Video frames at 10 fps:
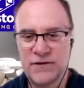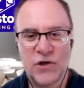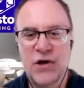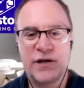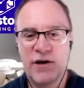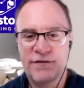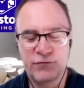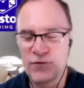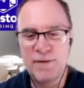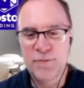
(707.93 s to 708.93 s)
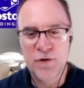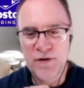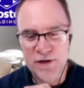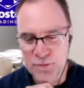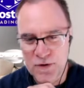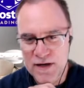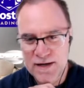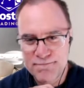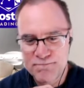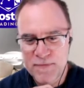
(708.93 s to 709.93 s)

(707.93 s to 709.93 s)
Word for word: turning off, rebooting your brain.